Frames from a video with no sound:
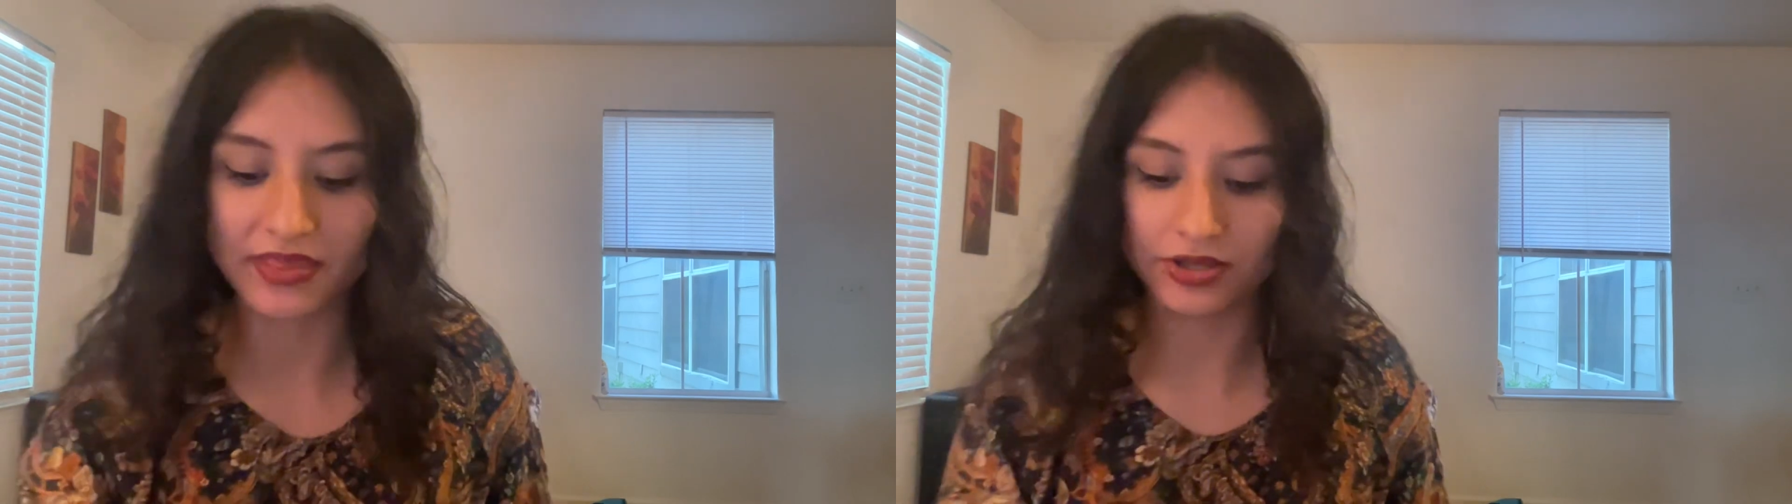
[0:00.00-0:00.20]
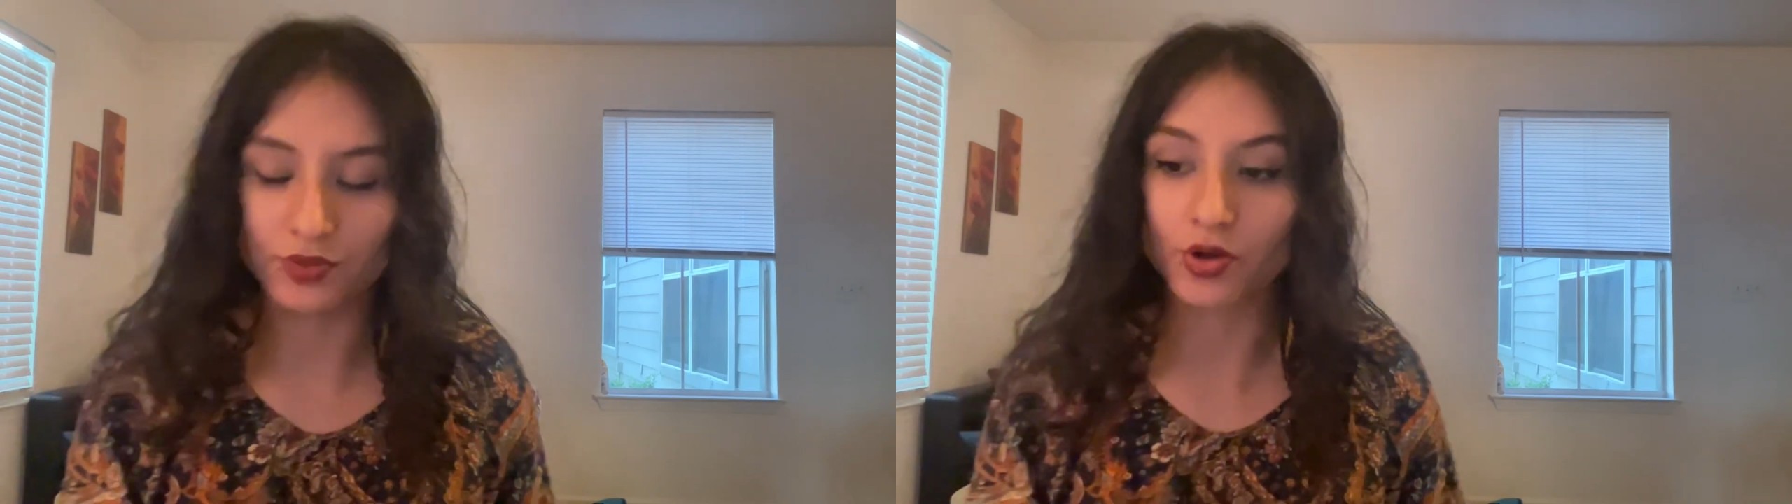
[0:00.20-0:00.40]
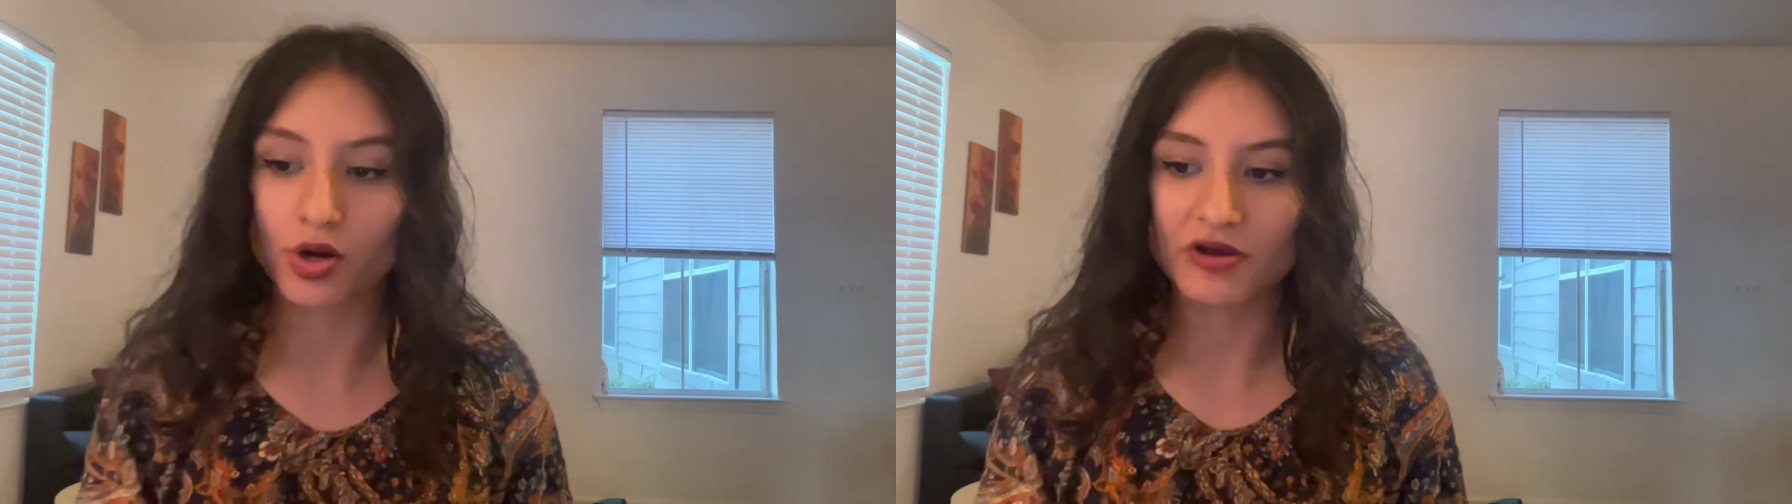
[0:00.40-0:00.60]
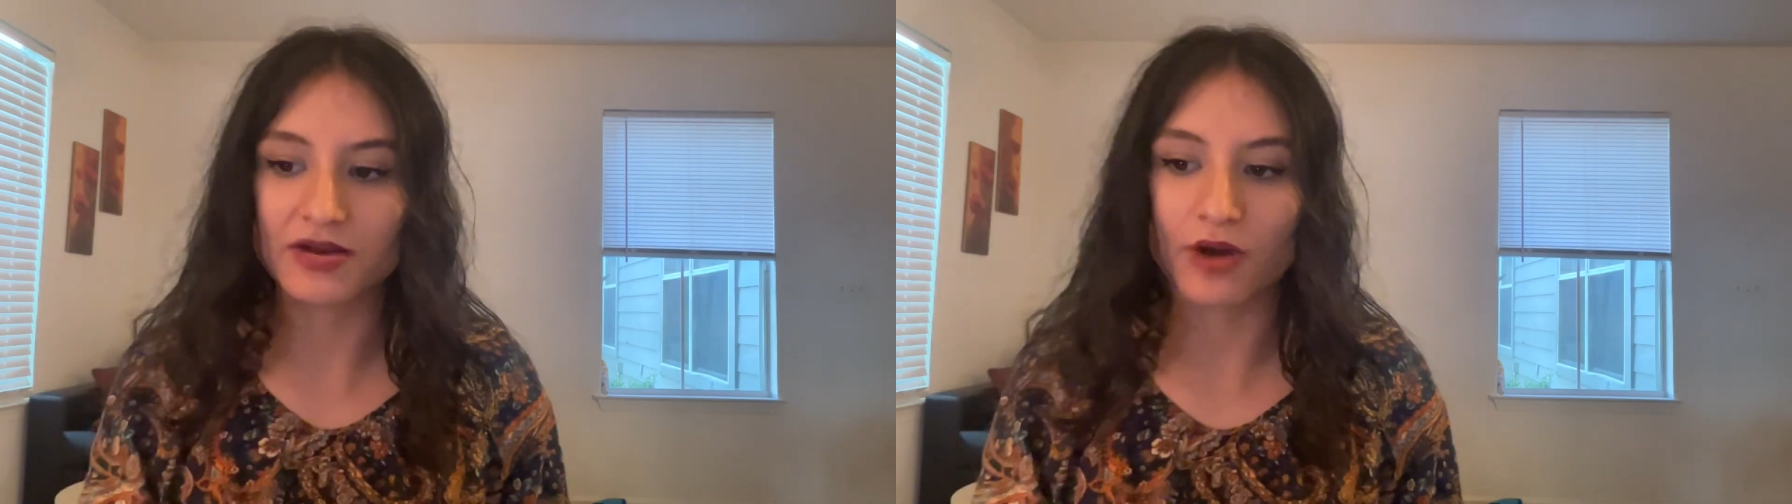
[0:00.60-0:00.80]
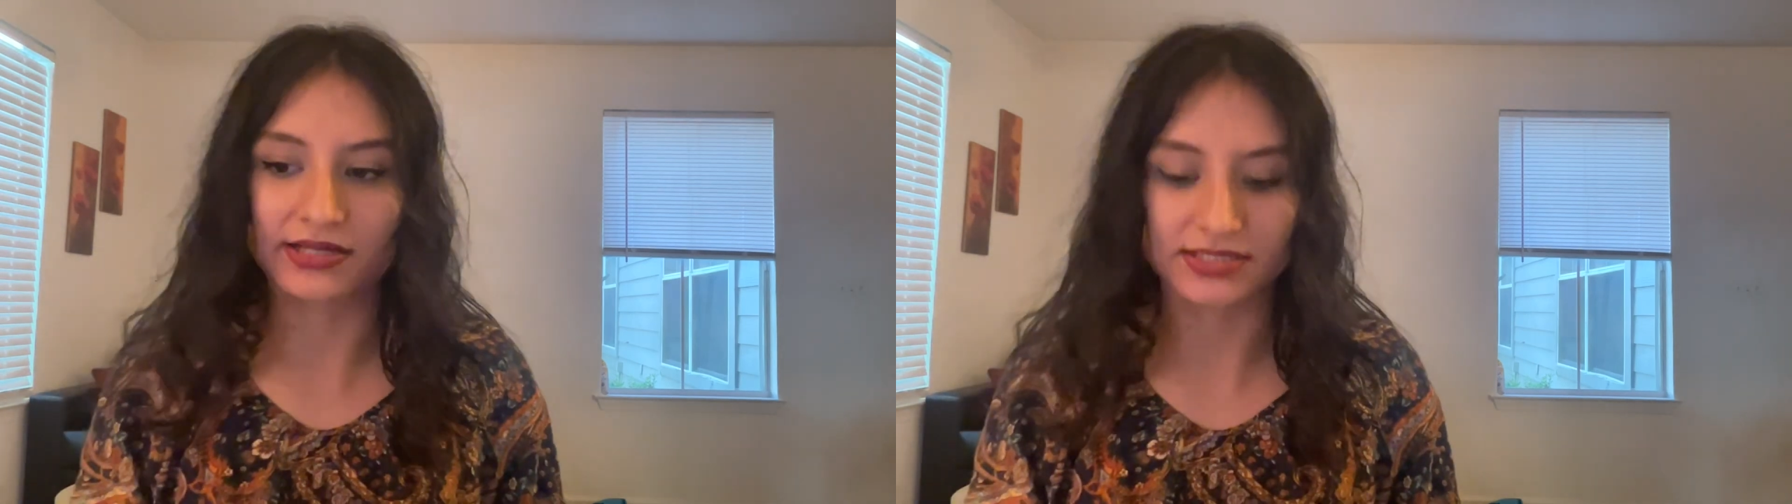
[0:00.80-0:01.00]
that you were already
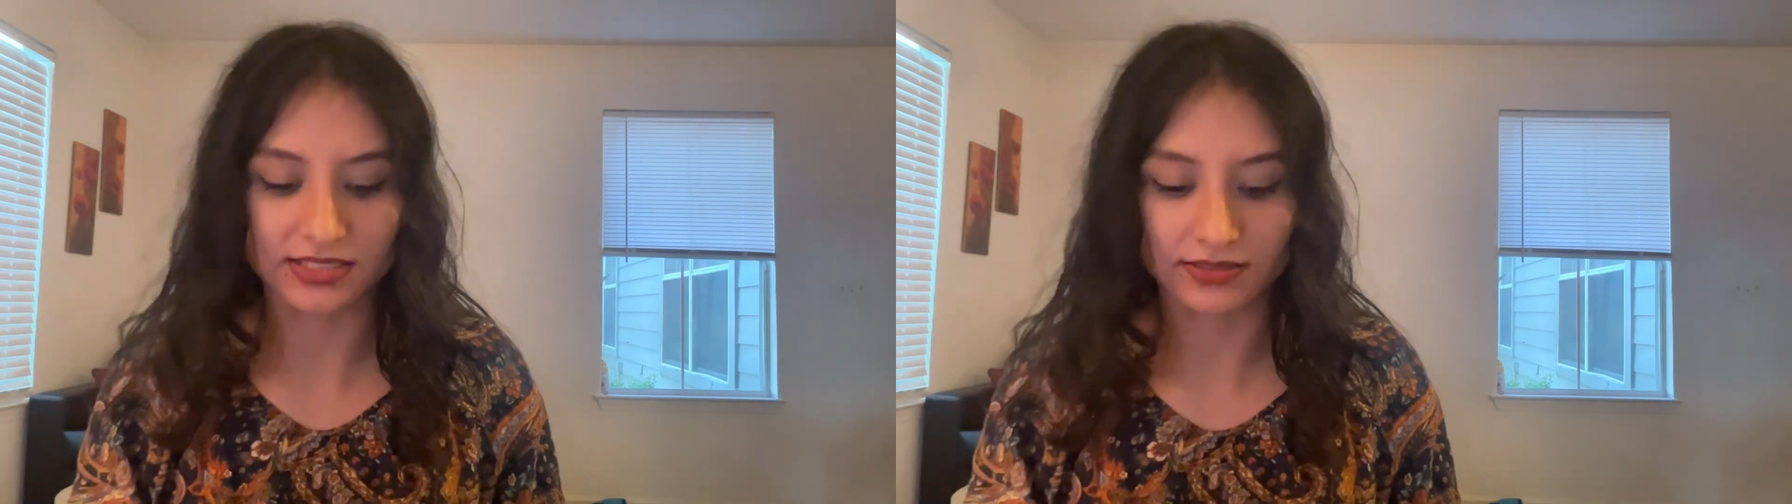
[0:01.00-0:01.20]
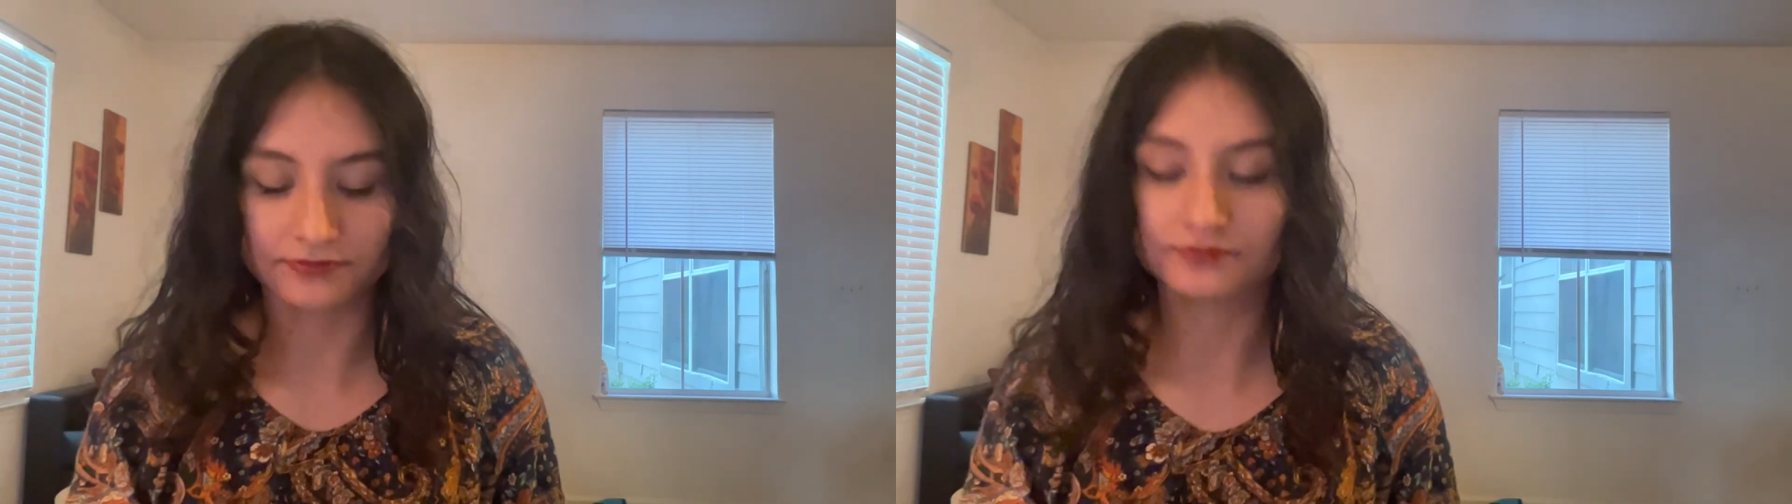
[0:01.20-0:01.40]
practicing.